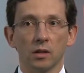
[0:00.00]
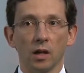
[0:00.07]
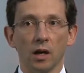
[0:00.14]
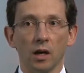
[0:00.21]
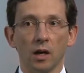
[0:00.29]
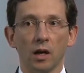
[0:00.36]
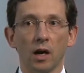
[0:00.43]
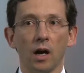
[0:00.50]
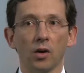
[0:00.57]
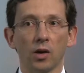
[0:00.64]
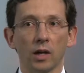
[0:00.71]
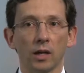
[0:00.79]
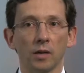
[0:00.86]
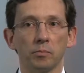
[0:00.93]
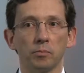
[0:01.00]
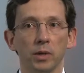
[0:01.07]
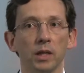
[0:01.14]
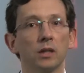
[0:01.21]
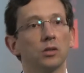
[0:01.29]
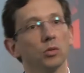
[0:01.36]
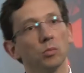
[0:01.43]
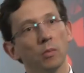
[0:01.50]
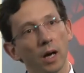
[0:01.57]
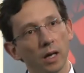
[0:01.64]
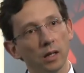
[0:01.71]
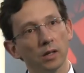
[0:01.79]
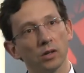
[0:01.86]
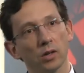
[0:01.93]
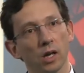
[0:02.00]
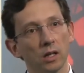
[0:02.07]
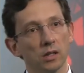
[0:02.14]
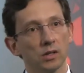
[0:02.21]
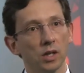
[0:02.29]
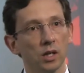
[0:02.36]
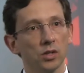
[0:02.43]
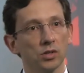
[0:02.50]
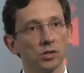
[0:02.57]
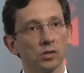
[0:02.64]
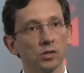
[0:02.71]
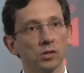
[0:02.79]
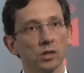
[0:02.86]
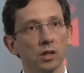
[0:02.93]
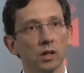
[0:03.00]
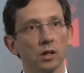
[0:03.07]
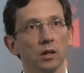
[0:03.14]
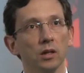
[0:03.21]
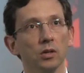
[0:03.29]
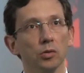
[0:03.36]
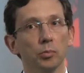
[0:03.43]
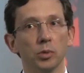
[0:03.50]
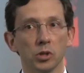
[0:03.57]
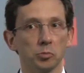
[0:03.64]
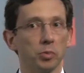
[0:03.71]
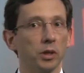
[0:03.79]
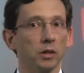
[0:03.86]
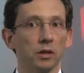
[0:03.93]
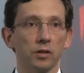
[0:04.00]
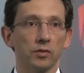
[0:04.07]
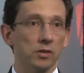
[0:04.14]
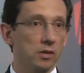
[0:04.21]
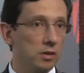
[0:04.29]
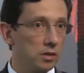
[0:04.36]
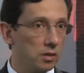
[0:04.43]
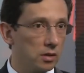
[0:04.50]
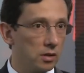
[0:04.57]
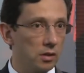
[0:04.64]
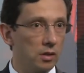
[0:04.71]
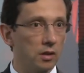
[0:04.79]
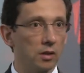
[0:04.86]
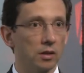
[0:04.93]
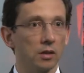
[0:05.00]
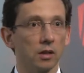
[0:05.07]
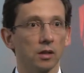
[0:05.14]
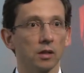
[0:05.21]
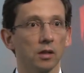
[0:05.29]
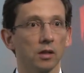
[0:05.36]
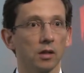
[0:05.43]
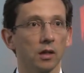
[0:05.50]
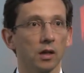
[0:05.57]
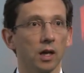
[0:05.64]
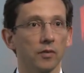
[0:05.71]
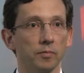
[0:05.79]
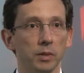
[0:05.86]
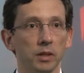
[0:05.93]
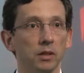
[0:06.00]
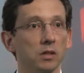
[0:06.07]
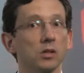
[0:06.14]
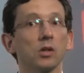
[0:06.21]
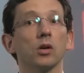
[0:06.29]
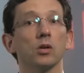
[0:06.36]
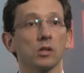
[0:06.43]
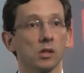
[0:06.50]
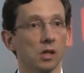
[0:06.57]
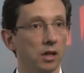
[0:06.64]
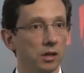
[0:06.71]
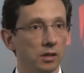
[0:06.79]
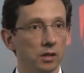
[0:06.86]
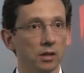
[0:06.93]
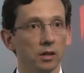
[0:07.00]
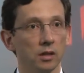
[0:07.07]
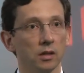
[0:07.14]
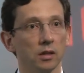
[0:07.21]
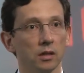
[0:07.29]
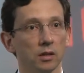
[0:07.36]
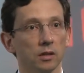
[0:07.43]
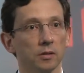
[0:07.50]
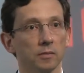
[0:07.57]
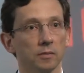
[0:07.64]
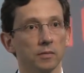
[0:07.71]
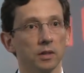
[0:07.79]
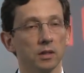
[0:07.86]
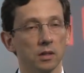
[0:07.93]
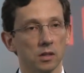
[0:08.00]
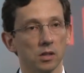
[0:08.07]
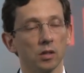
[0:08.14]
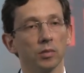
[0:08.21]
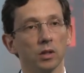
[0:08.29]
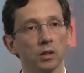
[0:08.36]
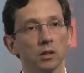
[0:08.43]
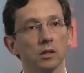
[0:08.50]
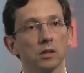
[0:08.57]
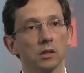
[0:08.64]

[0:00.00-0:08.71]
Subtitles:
how can I bring to my organization new perspectives that have been discussed here in the summit.